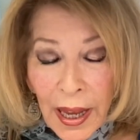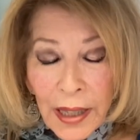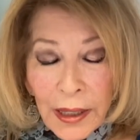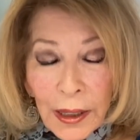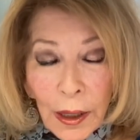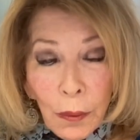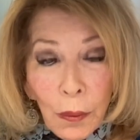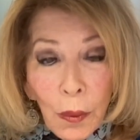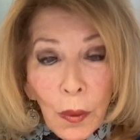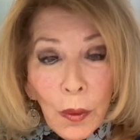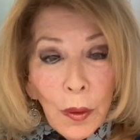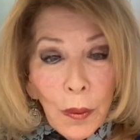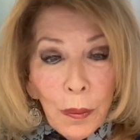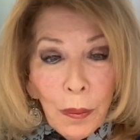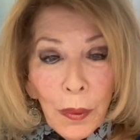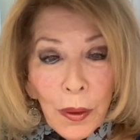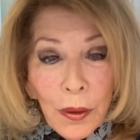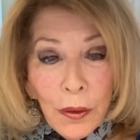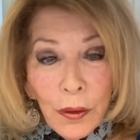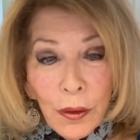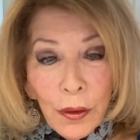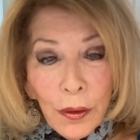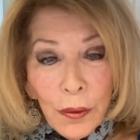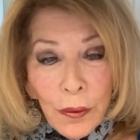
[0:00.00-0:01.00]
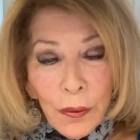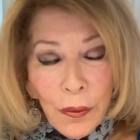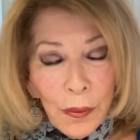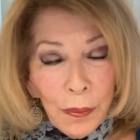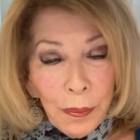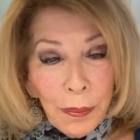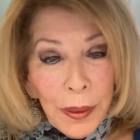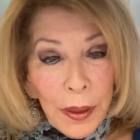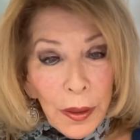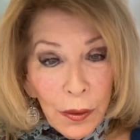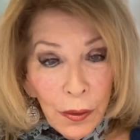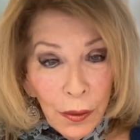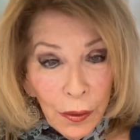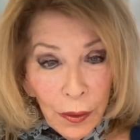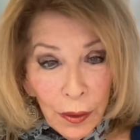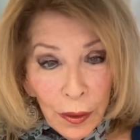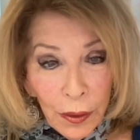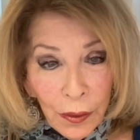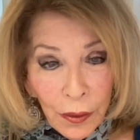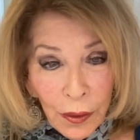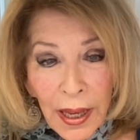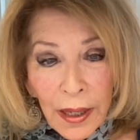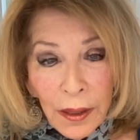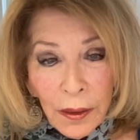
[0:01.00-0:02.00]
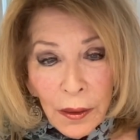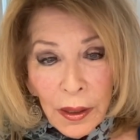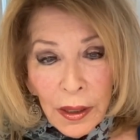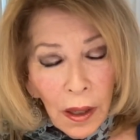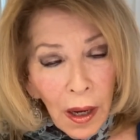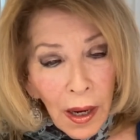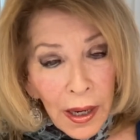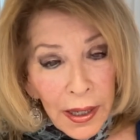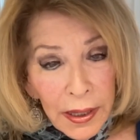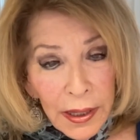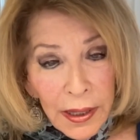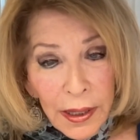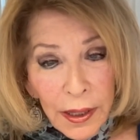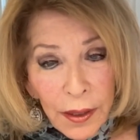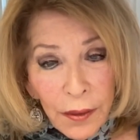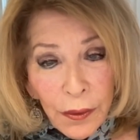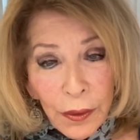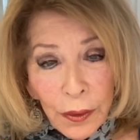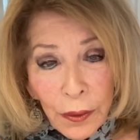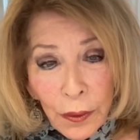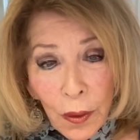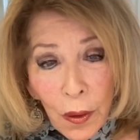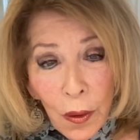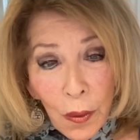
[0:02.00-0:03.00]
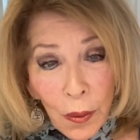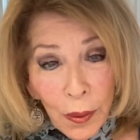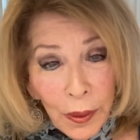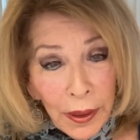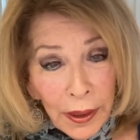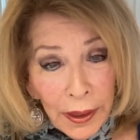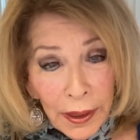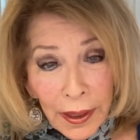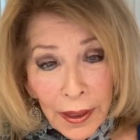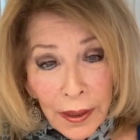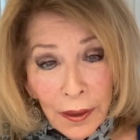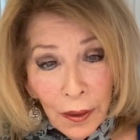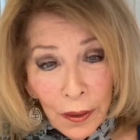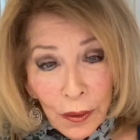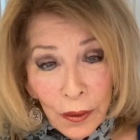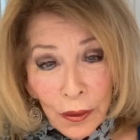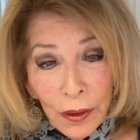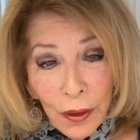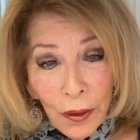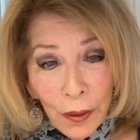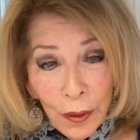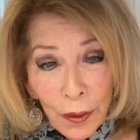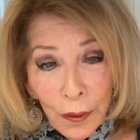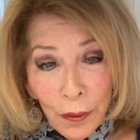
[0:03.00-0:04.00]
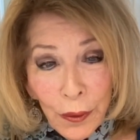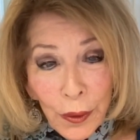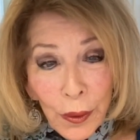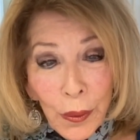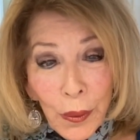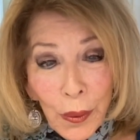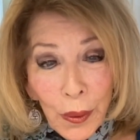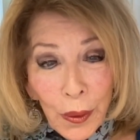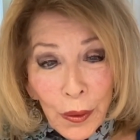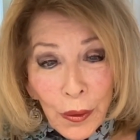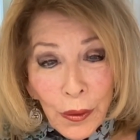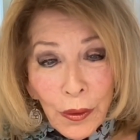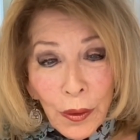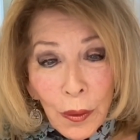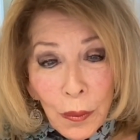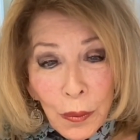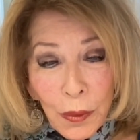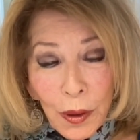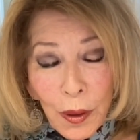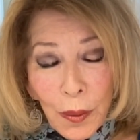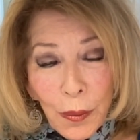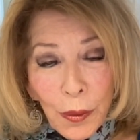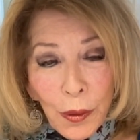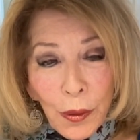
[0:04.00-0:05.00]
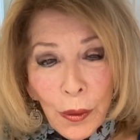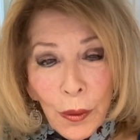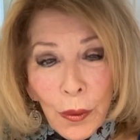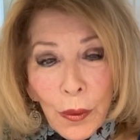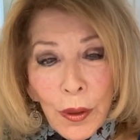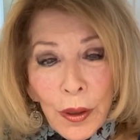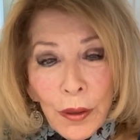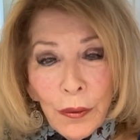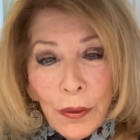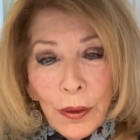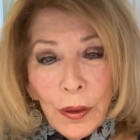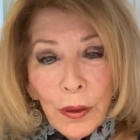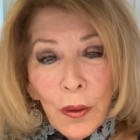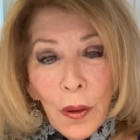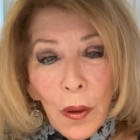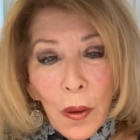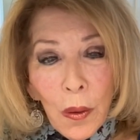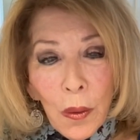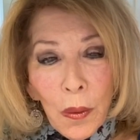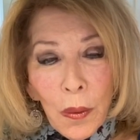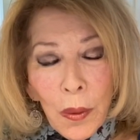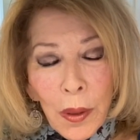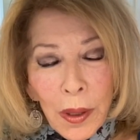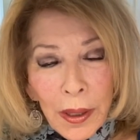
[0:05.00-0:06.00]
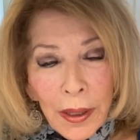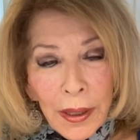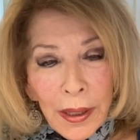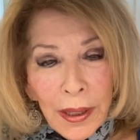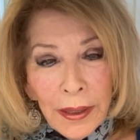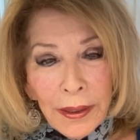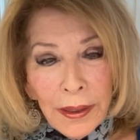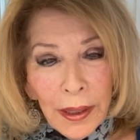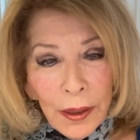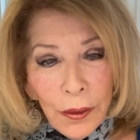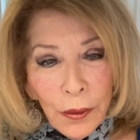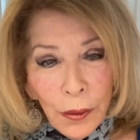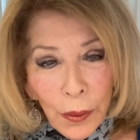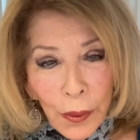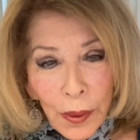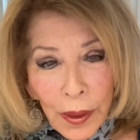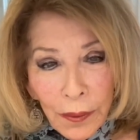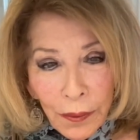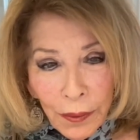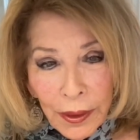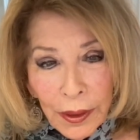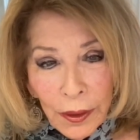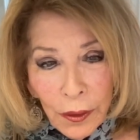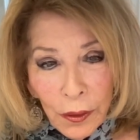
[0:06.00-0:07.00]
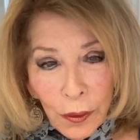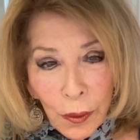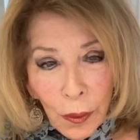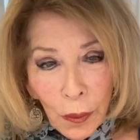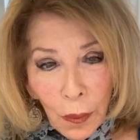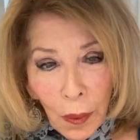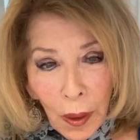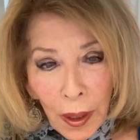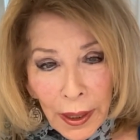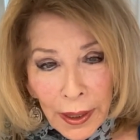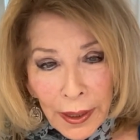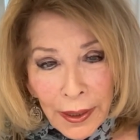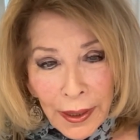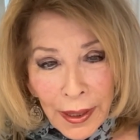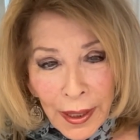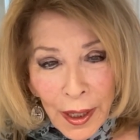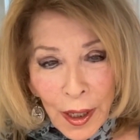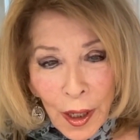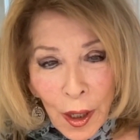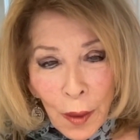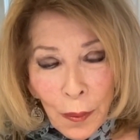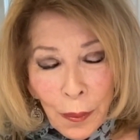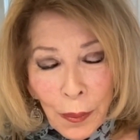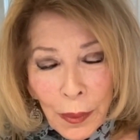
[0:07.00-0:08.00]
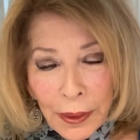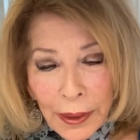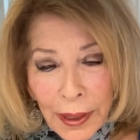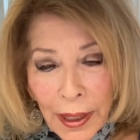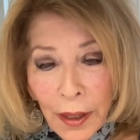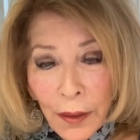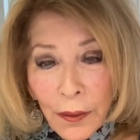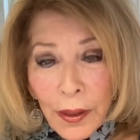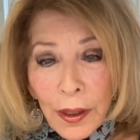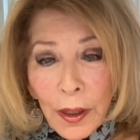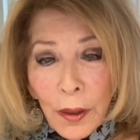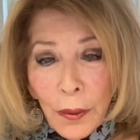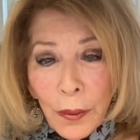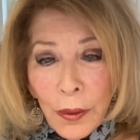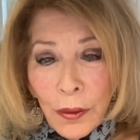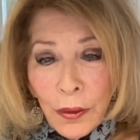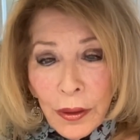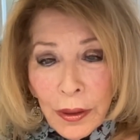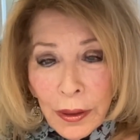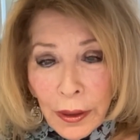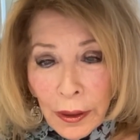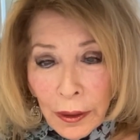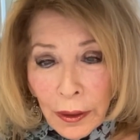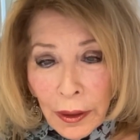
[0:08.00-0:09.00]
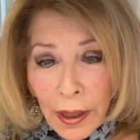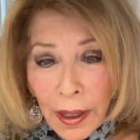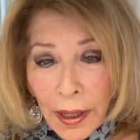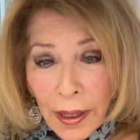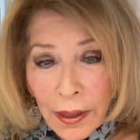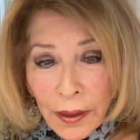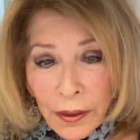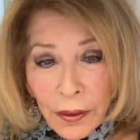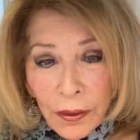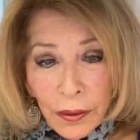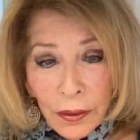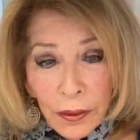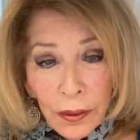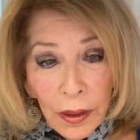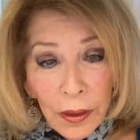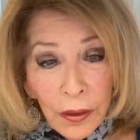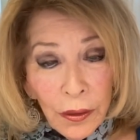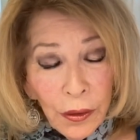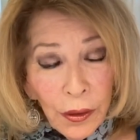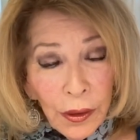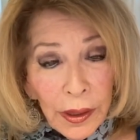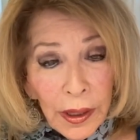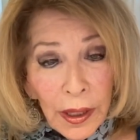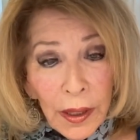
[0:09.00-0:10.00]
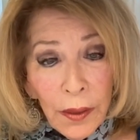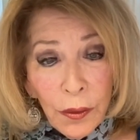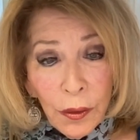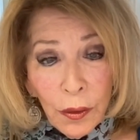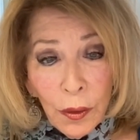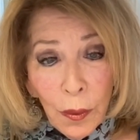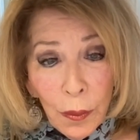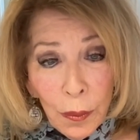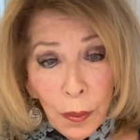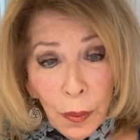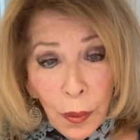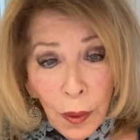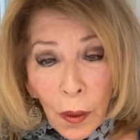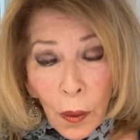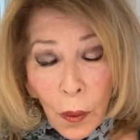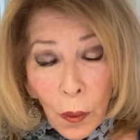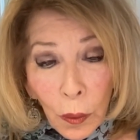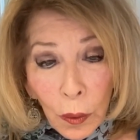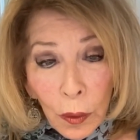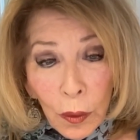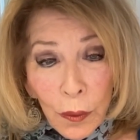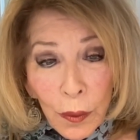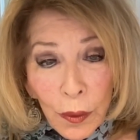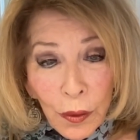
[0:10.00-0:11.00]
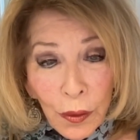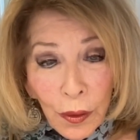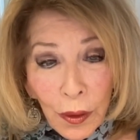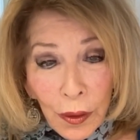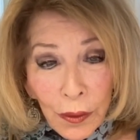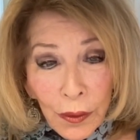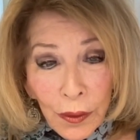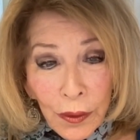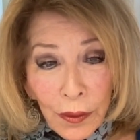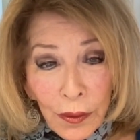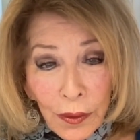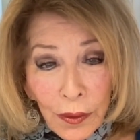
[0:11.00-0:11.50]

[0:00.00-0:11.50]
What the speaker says: And I wrote a bunch of pieces, and I didn't even know. And again, I'll tell the viewers, sometimes you don't even know that you have things to write. But now that I was in a class and she gave some prompt, all of a sudden